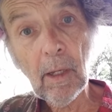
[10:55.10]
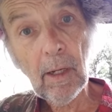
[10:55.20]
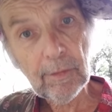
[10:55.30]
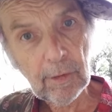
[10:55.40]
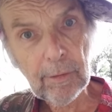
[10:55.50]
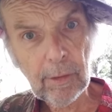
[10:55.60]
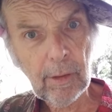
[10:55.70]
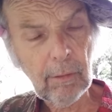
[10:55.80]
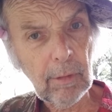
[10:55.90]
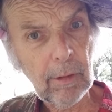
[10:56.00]
I said to tell
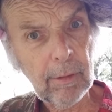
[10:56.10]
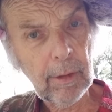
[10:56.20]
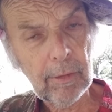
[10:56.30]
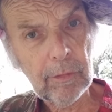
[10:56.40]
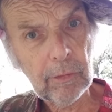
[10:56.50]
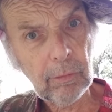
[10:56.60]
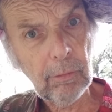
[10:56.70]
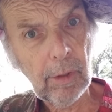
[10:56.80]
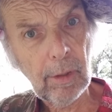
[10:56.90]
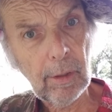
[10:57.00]
you what Atheogens
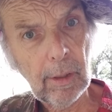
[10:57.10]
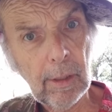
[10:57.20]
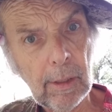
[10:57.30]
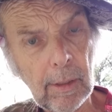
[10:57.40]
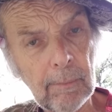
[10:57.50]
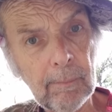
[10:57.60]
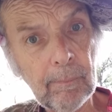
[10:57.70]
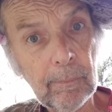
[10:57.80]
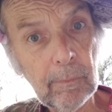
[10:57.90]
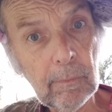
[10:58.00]
were.
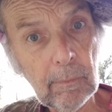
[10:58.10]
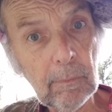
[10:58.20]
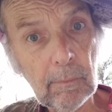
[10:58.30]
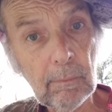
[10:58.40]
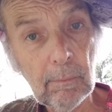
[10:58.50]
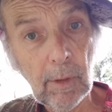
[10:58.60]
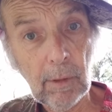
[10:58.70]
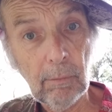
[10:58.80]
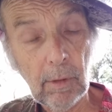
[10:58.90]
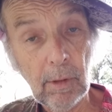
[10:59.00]

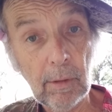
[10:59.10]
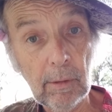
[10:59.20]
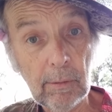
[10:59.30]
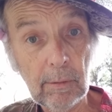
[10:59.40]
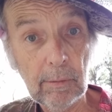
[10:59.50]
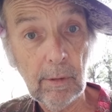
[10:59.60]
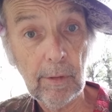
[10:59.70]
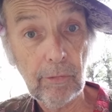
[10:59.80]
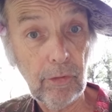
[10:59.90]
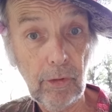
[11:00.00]
Marijuana,
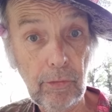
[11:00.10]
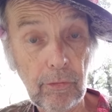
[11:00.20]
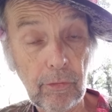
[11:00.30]
hashish,